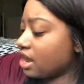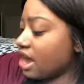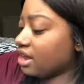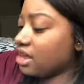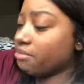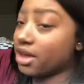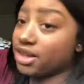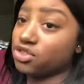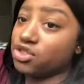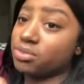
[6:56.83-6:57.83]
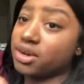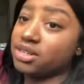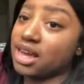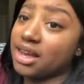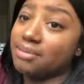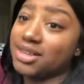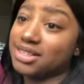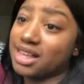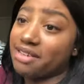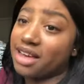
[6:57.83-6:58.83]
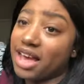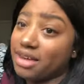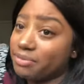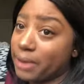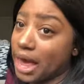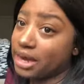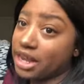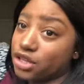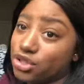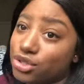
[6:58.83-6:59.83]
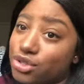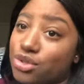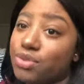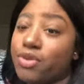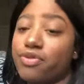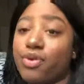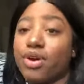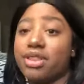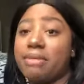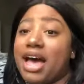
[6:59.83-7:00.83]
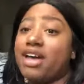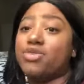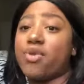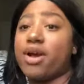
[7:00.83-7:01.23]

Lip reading: I keep mine super tight because I've had bad issues before in the past